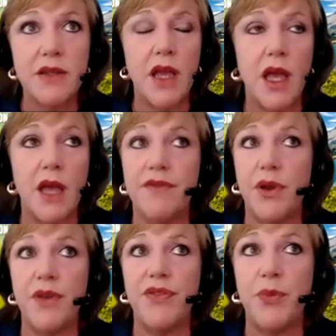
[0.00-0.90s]
Uh,
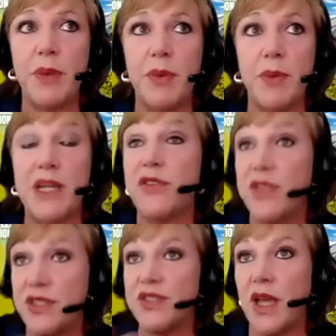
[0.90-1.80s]
very few people have been here.
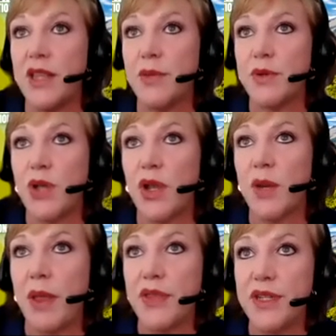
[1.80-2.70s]
This is the island we were talking
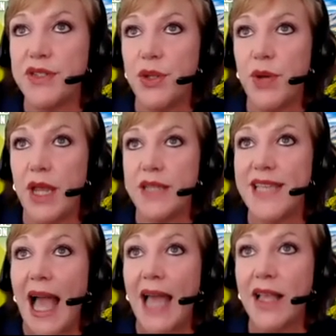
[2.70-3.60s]
about that is known as
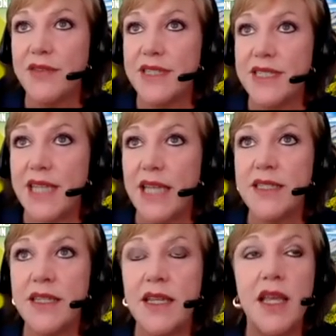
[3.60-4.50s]
the Isle of the Dead.